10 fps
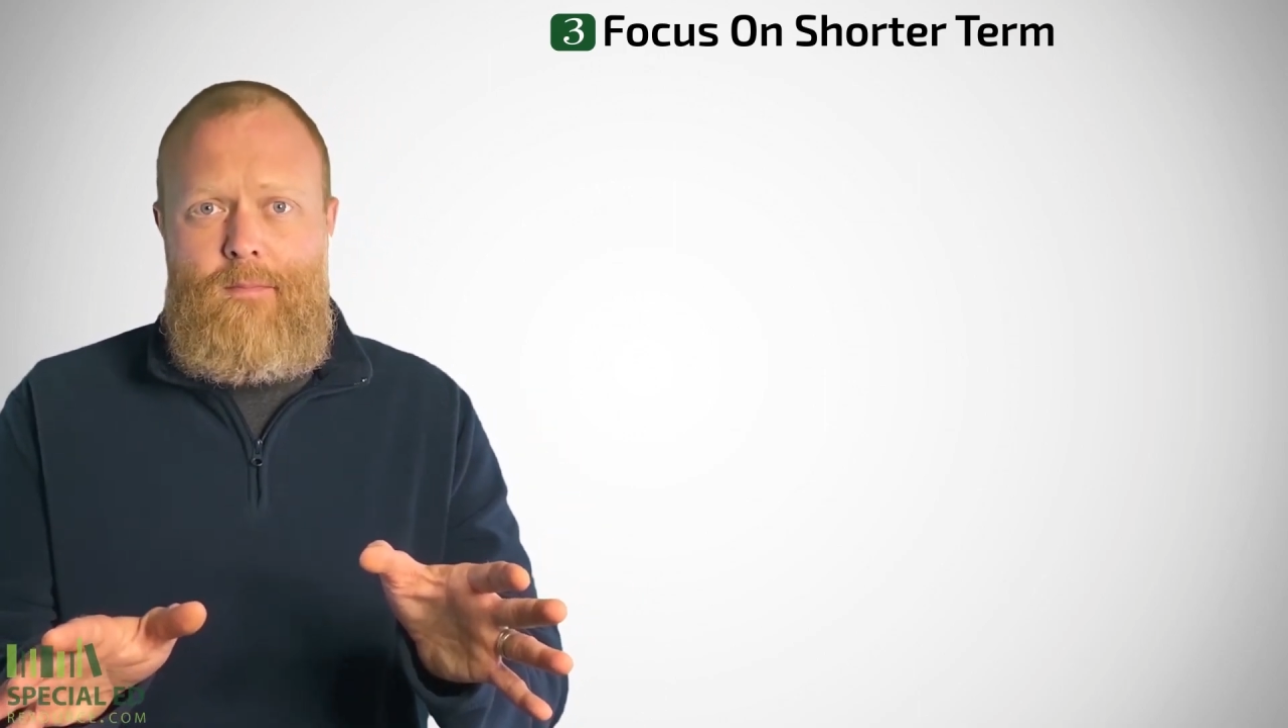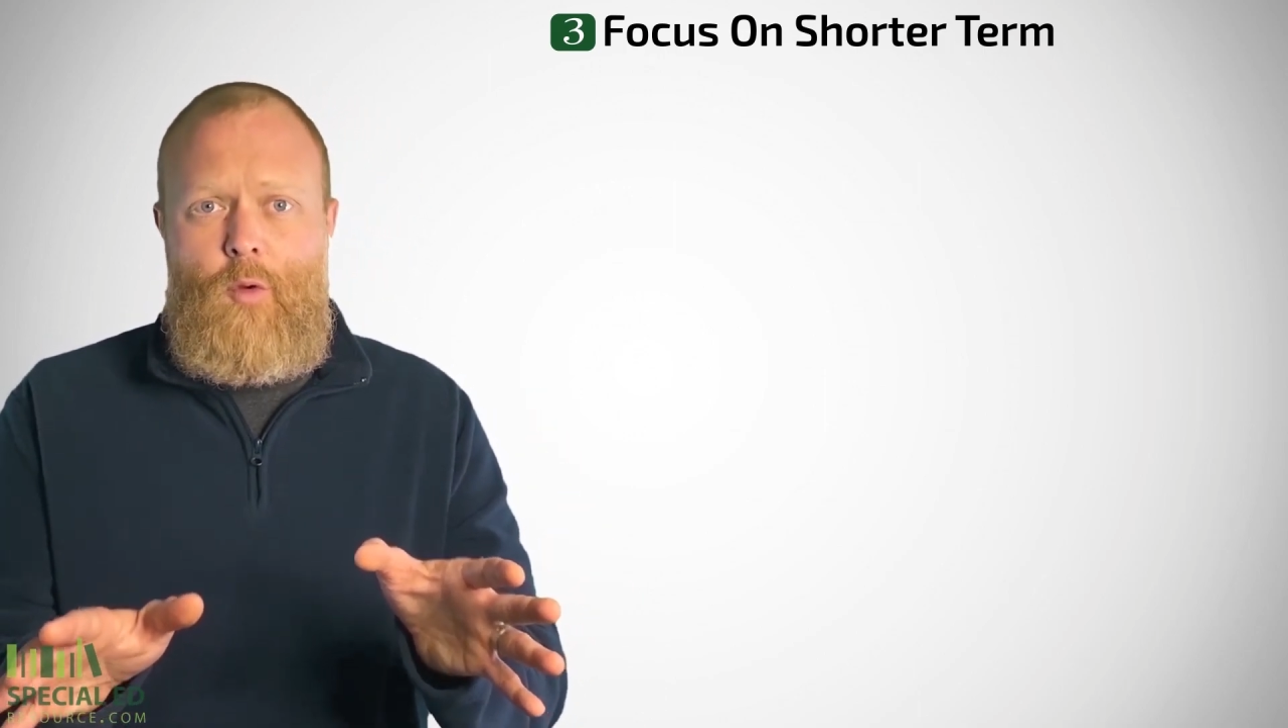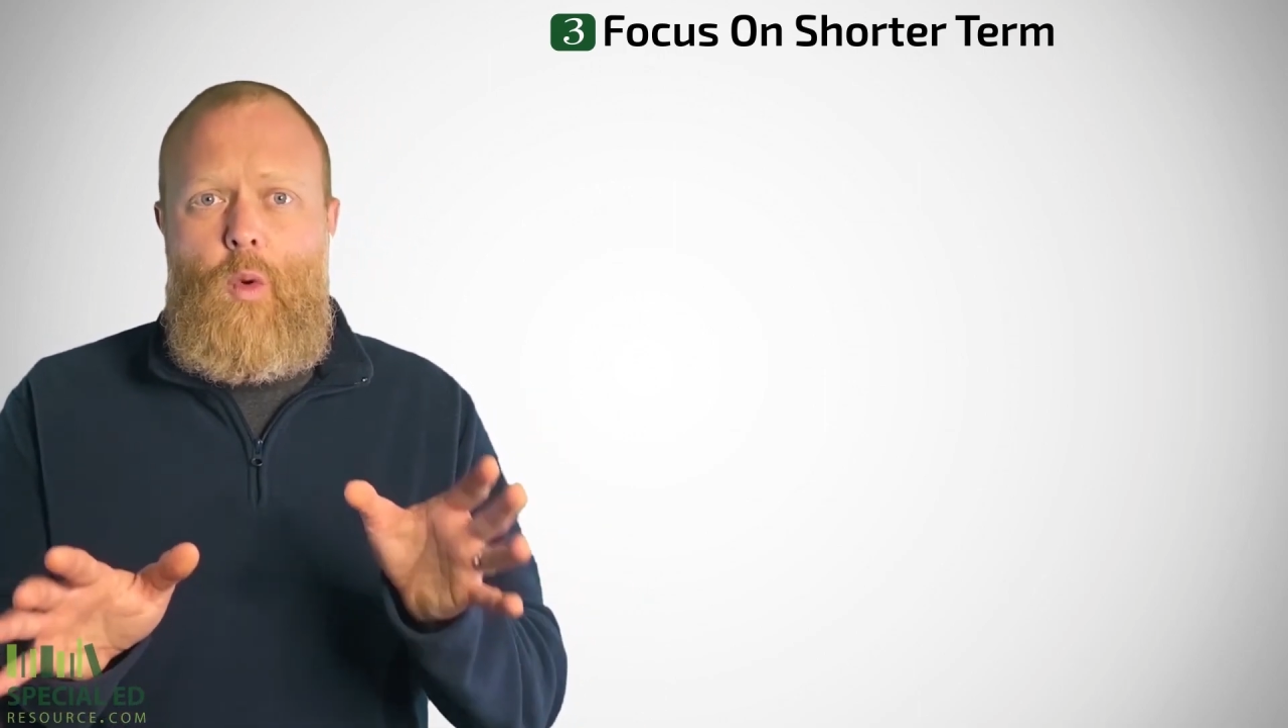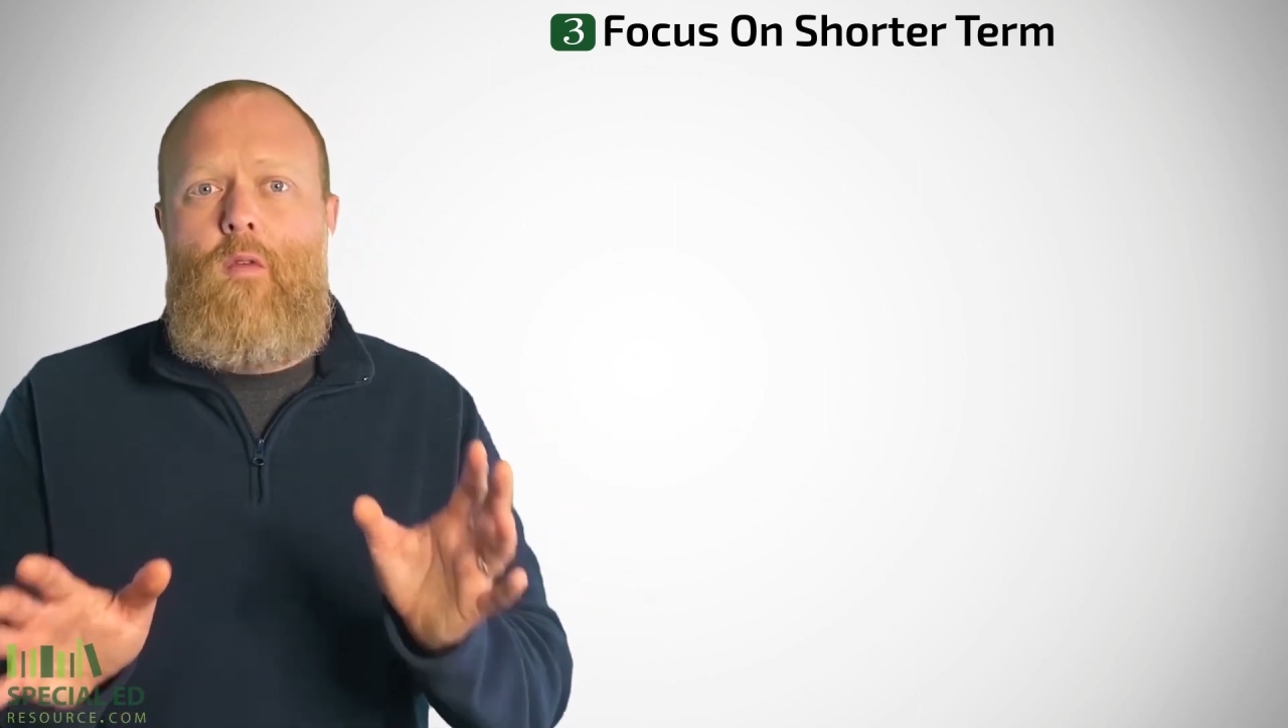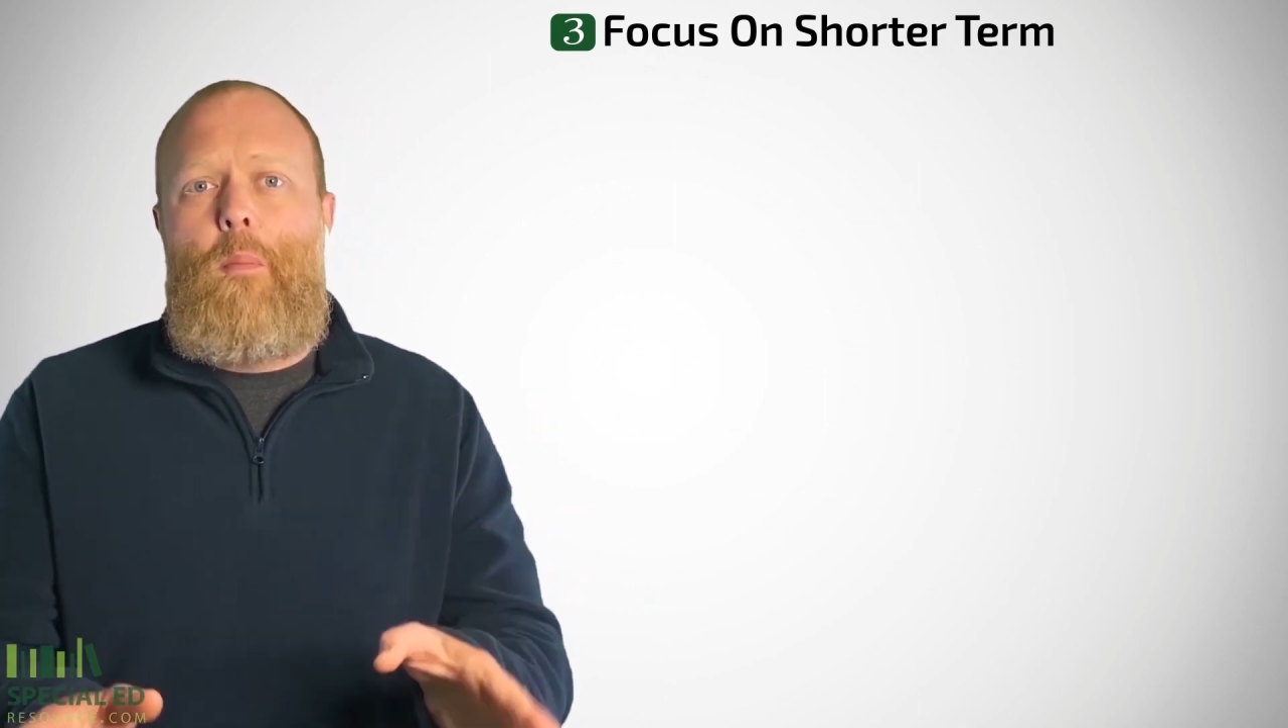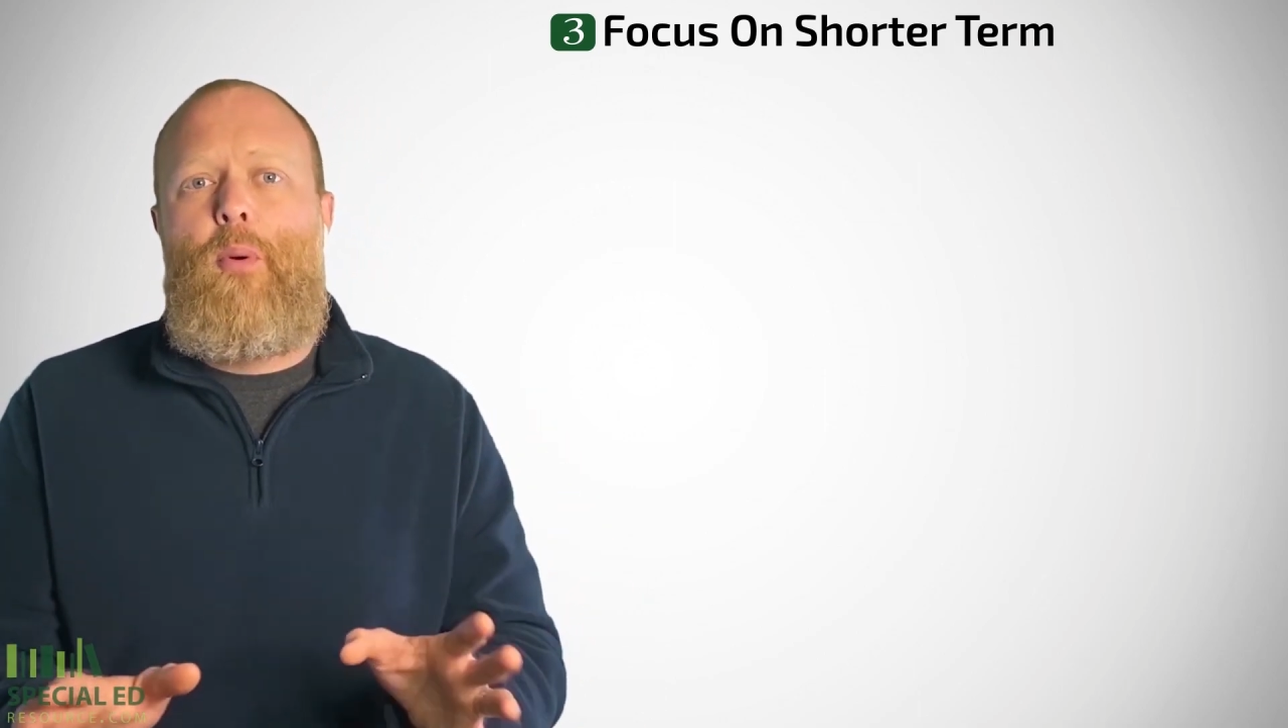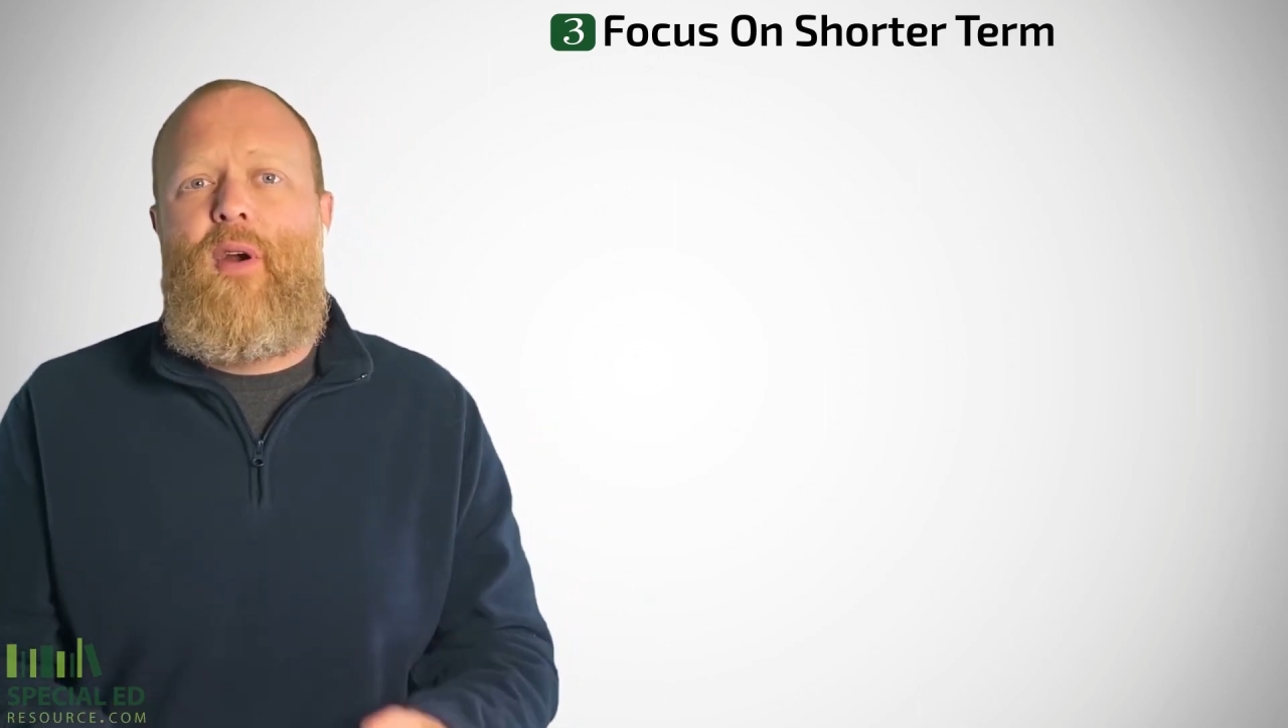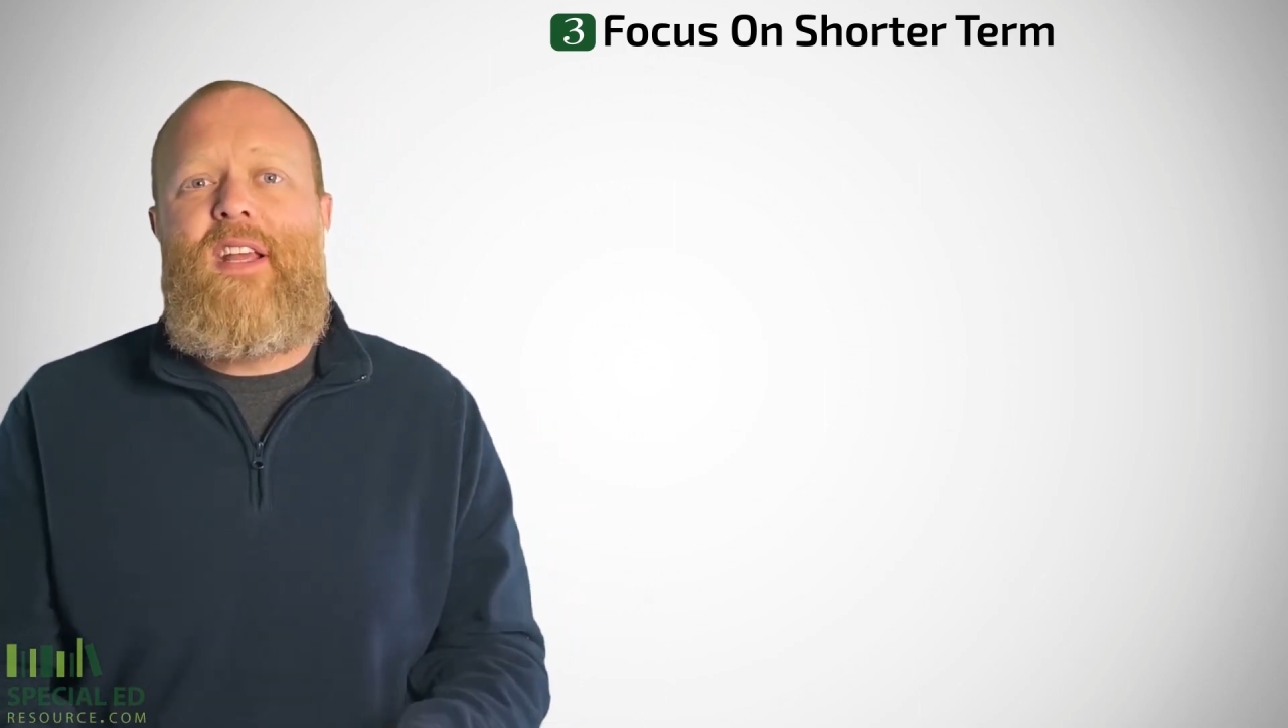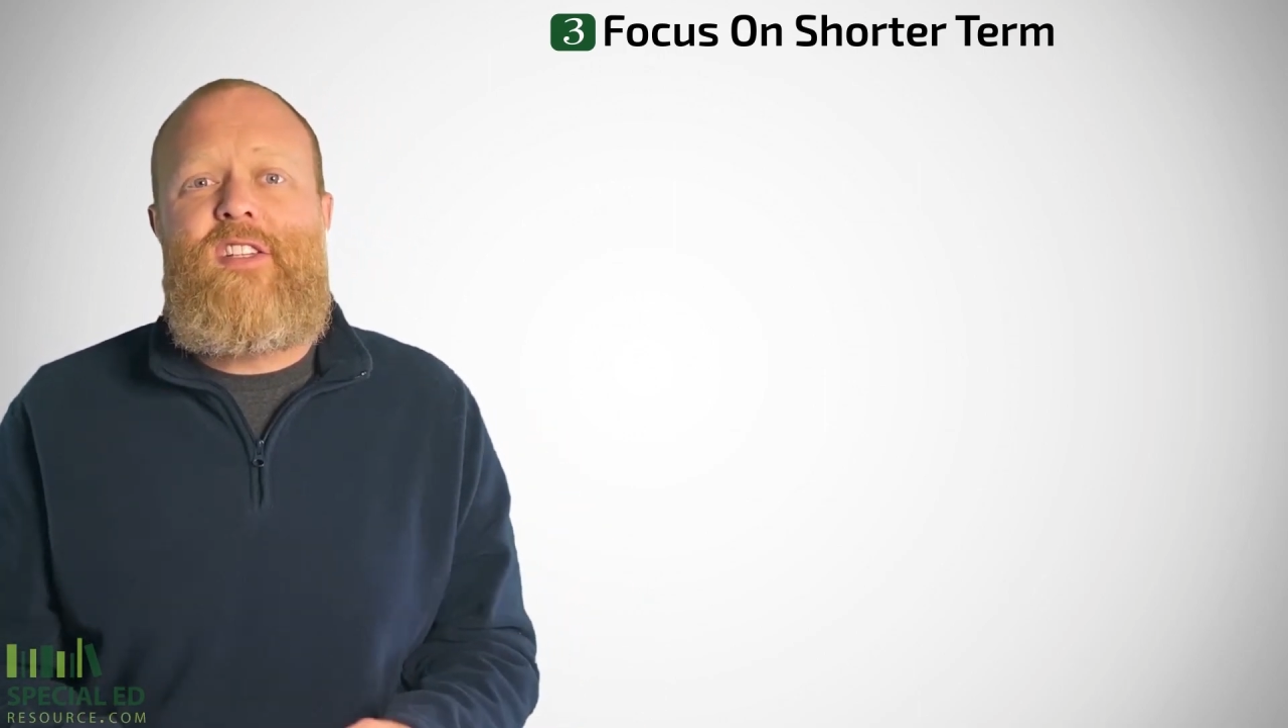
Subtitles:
we were pretty